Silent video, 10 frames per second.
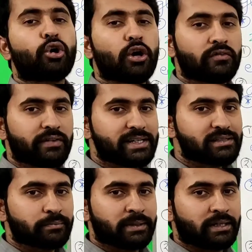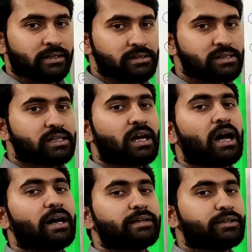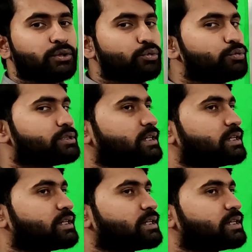Convex mirrors are used